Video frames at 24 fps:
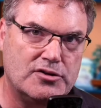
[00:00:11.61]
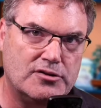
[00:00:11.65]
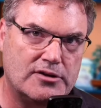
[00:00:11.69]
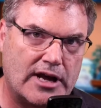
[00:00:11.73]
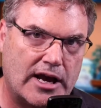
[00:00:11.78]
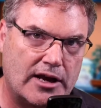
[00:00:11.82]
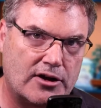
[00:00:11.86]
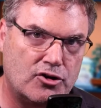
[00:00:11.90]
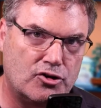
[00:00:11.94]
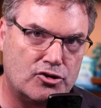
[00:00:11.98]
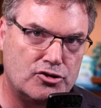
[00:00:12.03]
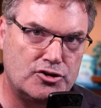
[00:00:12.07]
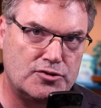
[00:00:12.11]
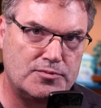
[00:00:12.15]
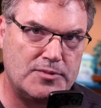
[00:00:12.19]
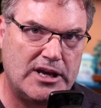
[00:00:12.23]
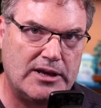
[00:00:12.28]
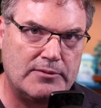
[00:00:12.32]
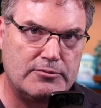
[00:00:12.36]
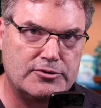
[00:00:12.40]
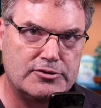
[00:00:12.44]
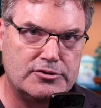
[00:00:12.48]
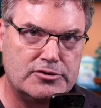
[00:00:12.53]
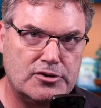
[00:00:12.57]
You're not going to
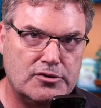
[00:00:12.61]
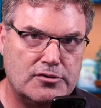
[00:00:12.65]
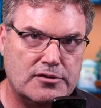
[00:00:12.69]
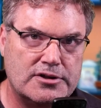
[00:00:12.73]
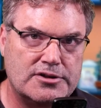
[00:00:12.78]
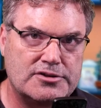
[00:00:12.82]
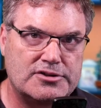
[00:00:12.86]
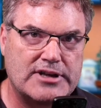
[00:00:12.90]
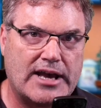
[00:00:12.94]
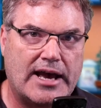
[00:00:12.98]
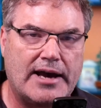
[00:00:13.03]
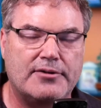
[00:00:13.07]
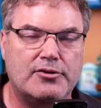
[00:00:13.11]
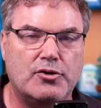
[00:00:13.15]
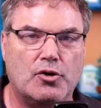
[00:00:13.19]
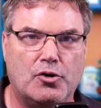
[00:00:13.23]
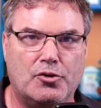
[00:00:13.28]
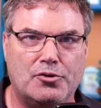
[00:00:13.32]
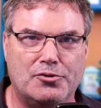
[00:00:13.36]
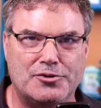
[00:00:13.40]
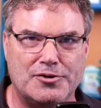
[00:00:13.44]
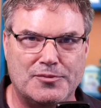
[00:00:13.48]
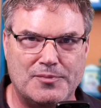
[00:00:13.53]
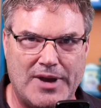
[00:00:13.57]
be able to do this on
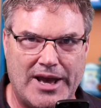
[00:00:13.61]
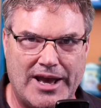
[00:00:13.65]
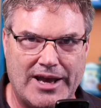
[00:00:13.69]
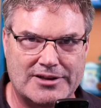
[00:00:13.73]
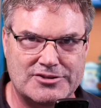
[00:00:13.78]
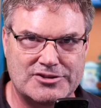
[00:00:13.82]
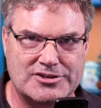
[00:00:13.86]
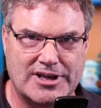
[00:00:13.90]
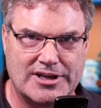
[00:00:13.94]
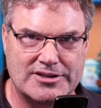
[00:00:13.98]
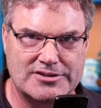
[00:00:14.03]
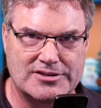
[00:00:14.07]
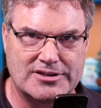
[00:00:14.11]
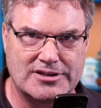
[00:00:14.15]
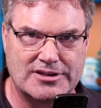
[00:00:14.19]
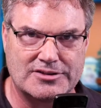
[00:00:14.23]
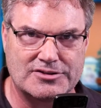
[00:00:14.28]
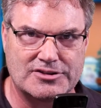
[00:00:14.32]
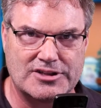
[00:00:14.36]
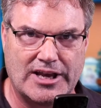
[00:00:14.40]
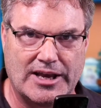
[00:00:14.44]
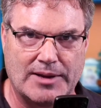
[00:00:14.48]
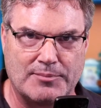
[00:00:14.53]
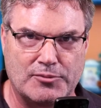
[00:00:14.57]
older Macs as an
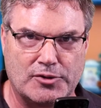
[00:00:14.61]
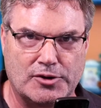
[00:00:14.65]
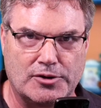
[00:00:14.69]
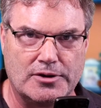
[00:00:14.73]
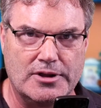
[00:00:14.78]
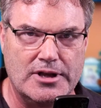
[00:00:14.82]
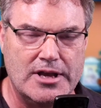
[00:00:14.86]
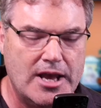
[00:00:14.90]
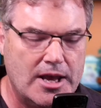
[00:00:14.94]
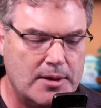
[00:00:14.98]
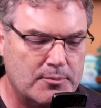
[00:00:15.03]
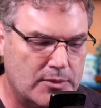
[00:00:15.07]
example.